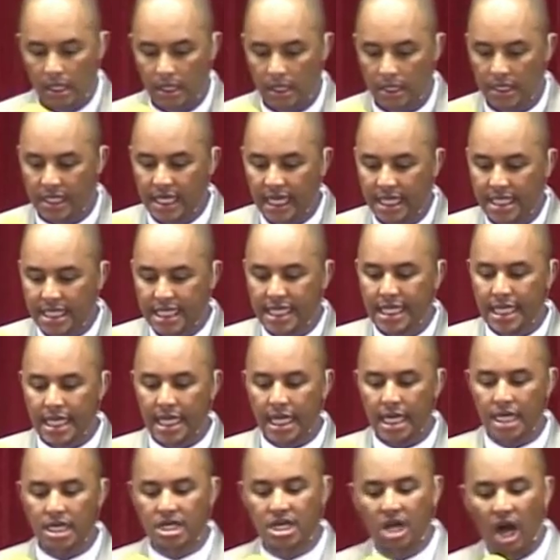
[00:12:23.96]
Yet
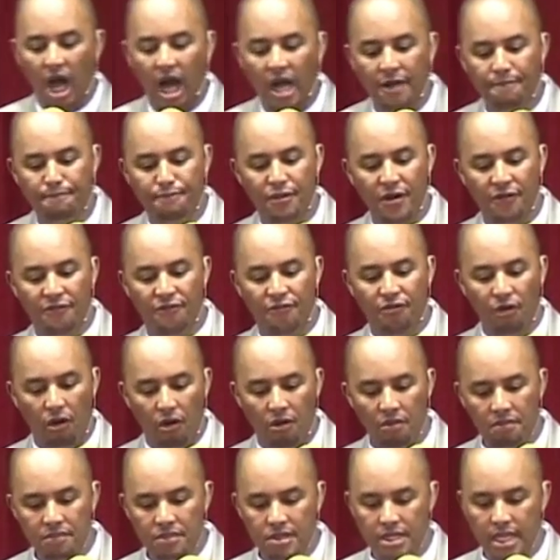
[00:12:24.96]
here God
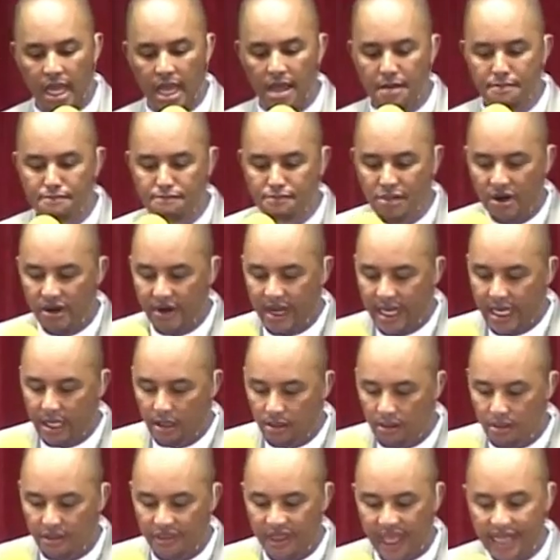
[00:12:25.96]
performed a
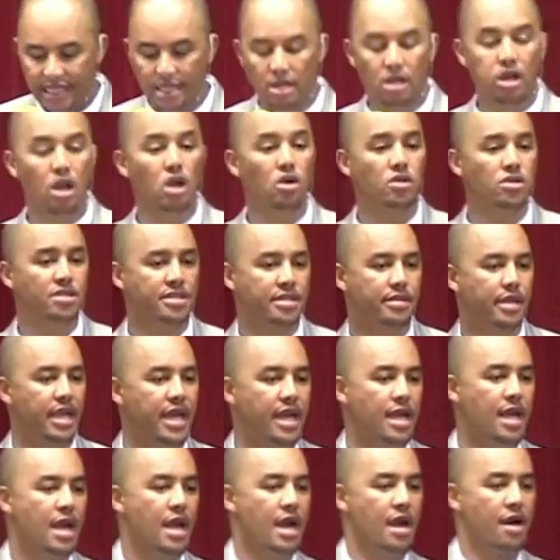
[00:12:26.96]
miracle that
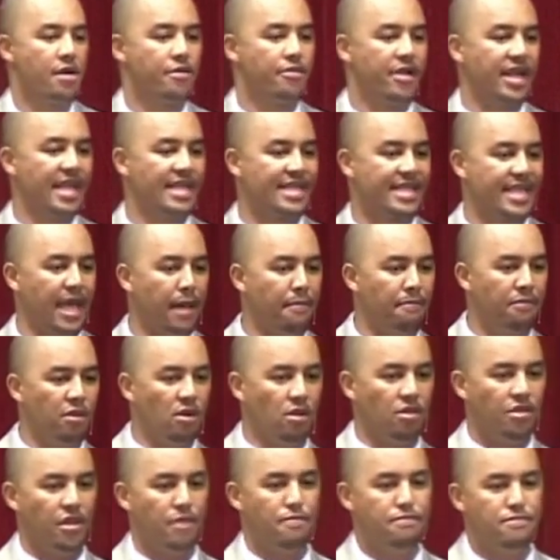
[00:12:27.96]
closely
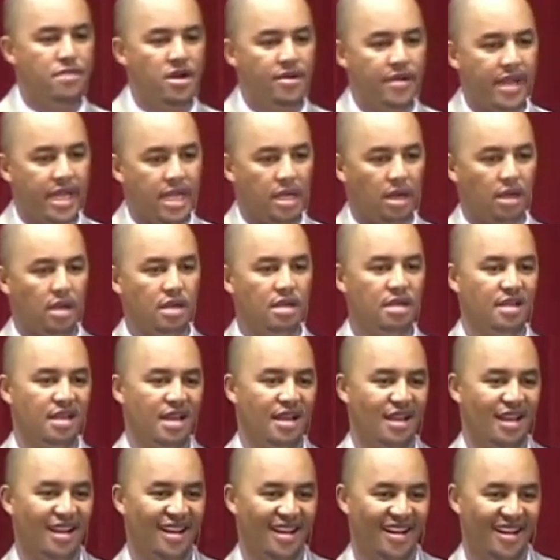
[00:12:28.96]
resembled the miracle
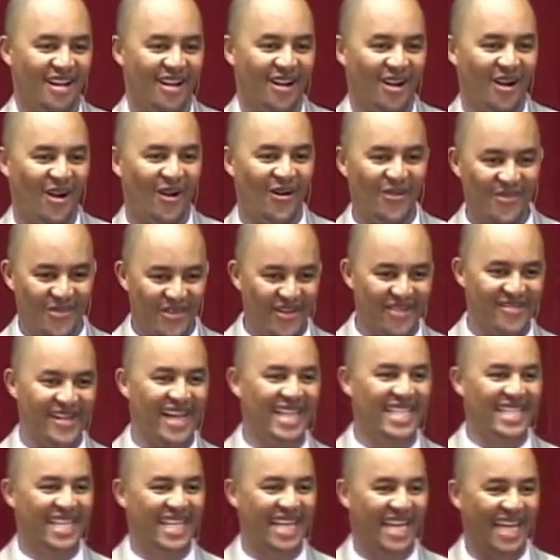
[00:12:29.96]
of the
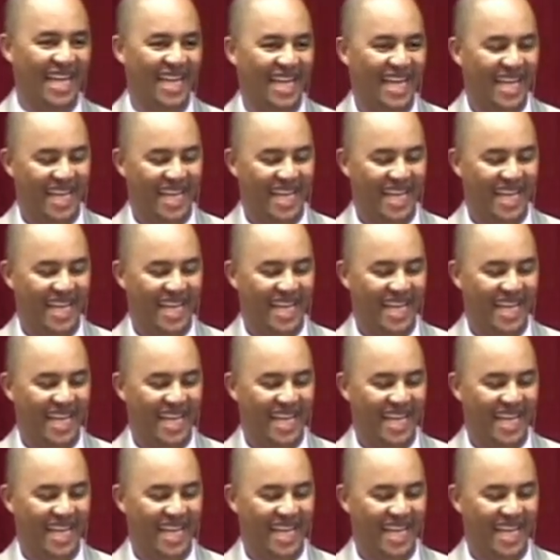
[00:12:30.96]
Red Sea.